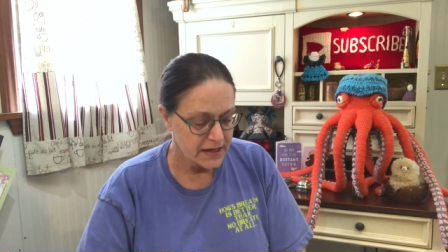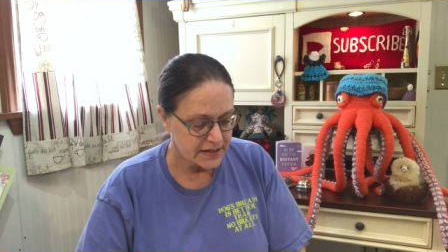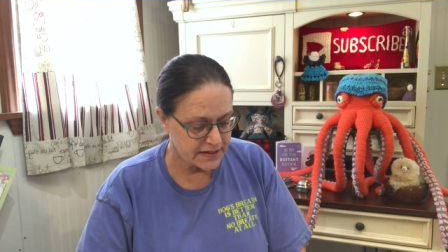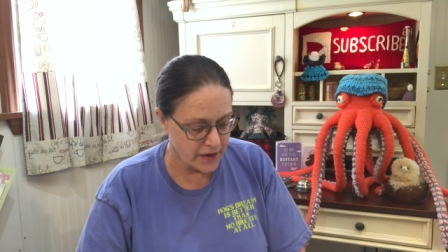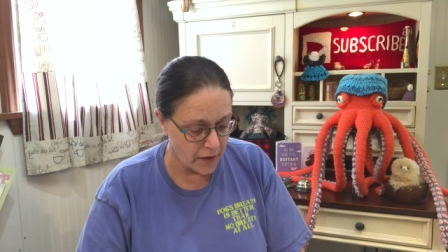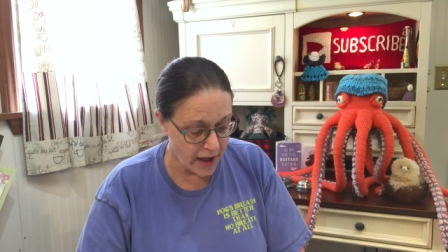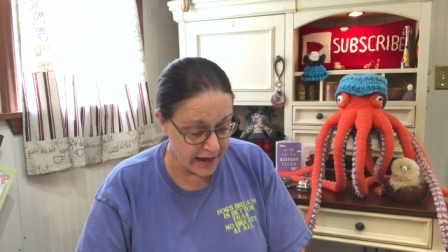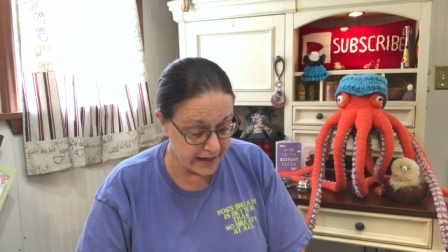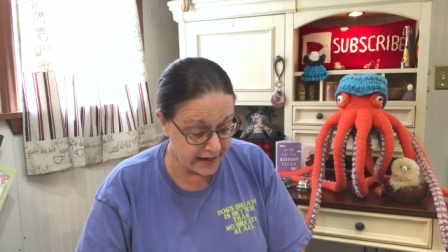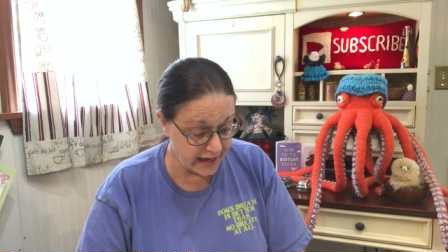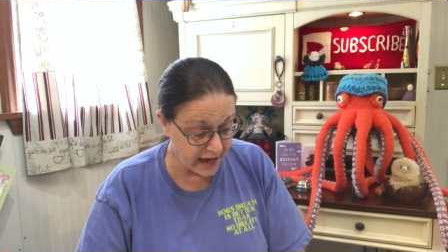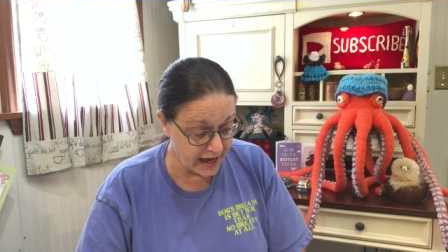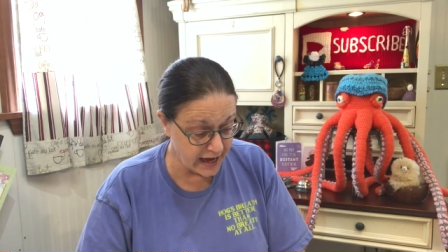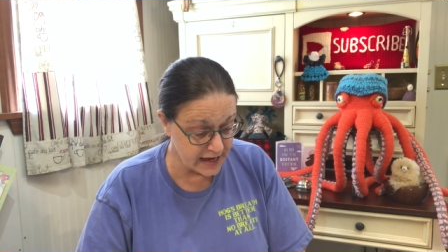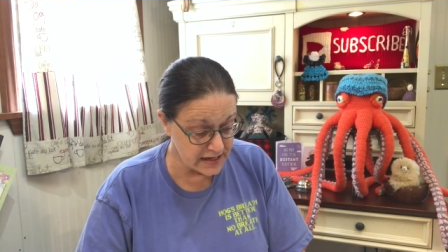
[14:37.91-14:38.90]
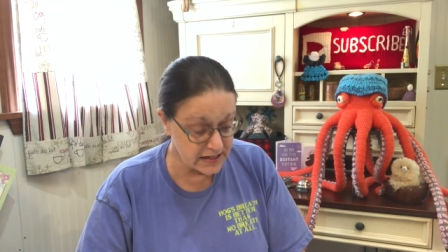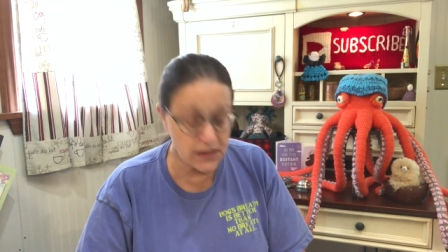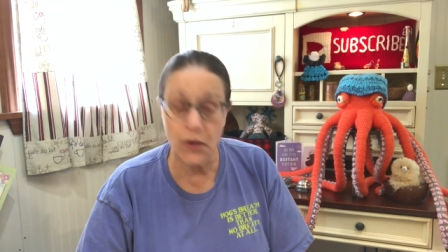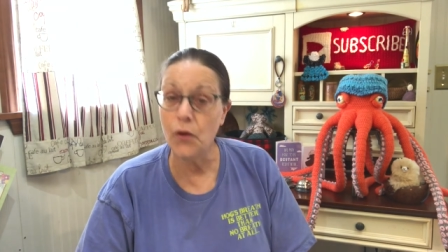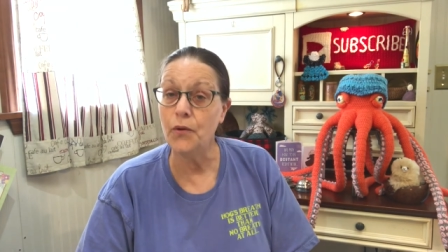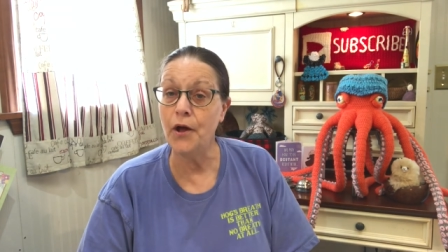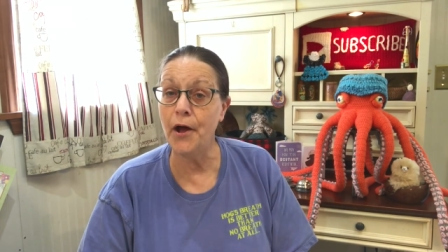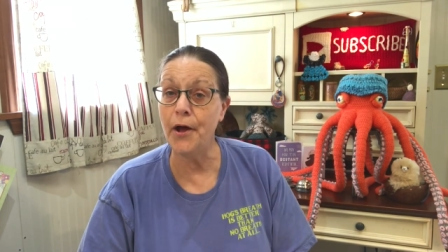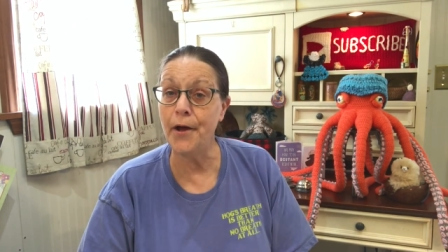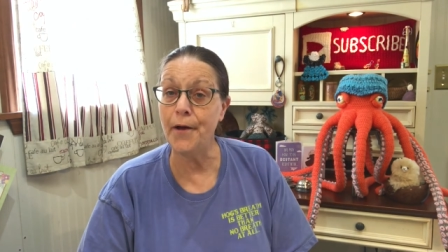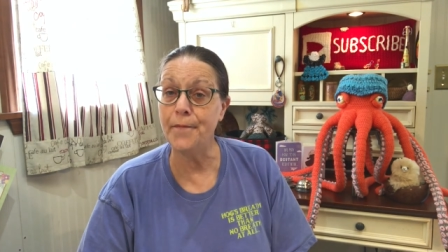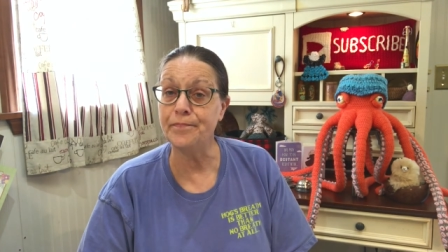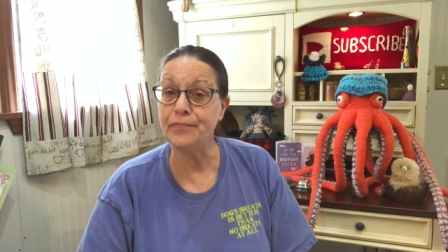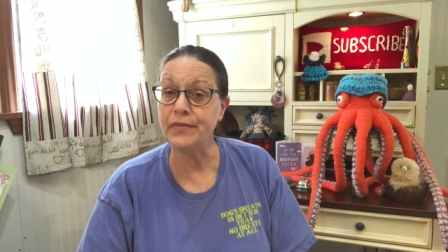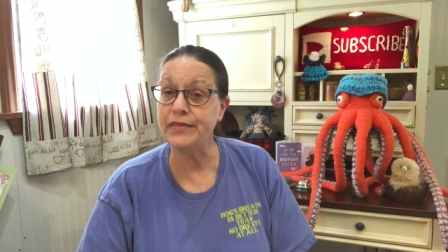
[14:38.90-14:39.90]
So I guess
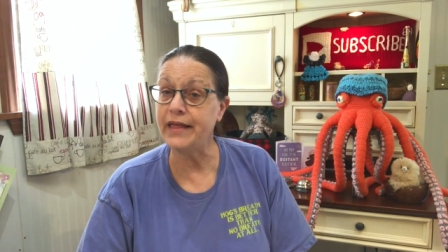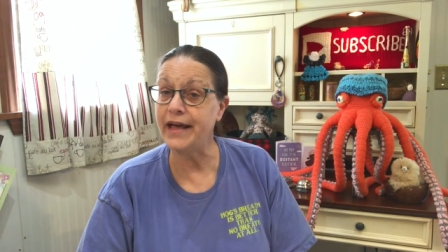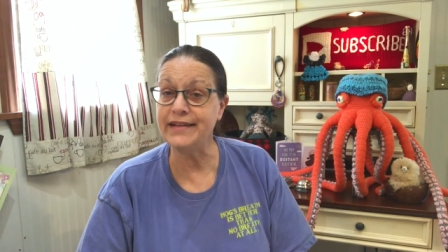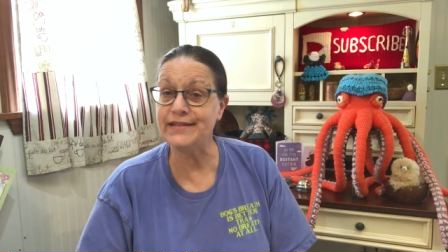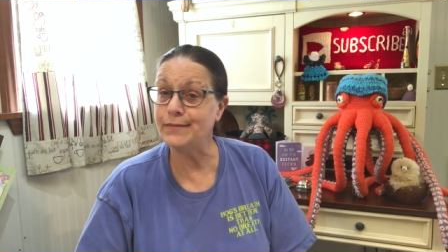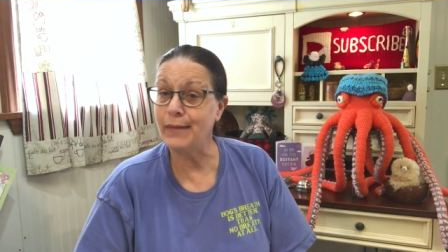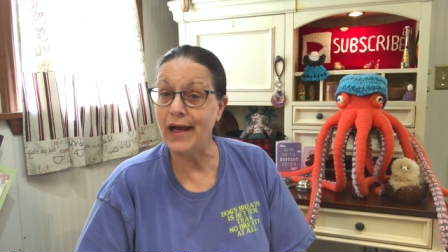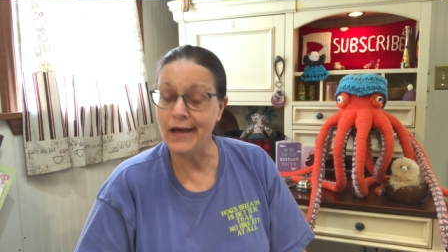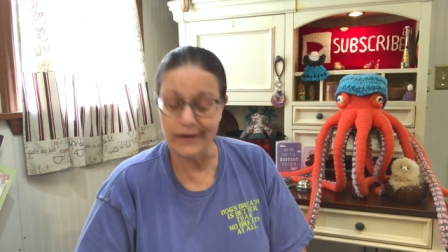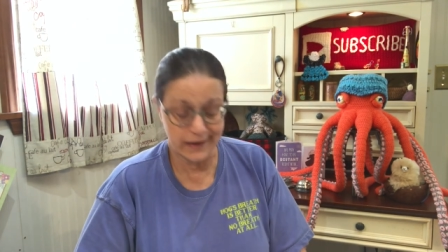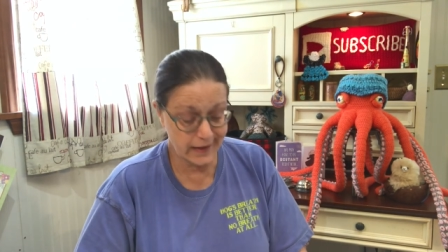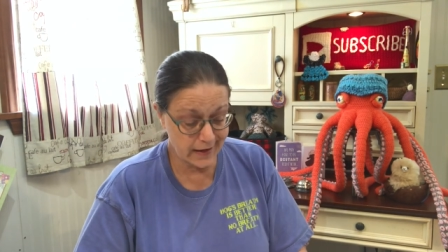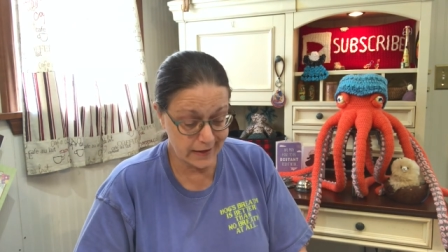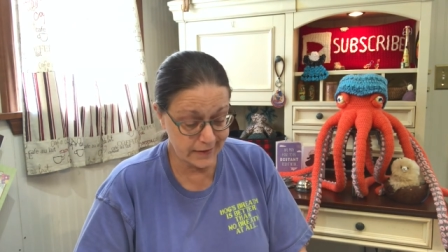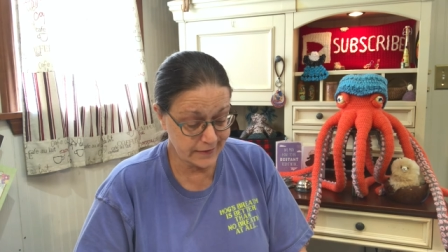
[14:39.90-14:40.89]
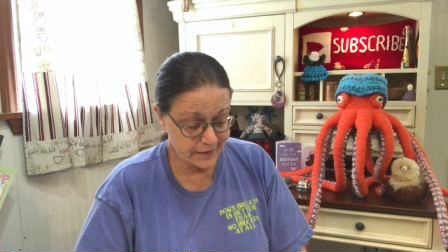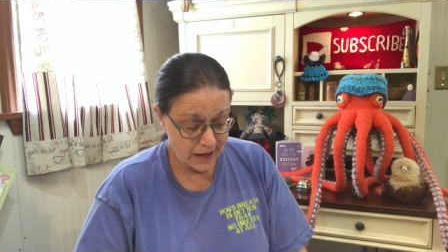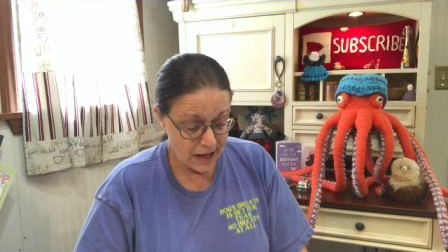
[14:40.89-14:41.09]
um, that's about it.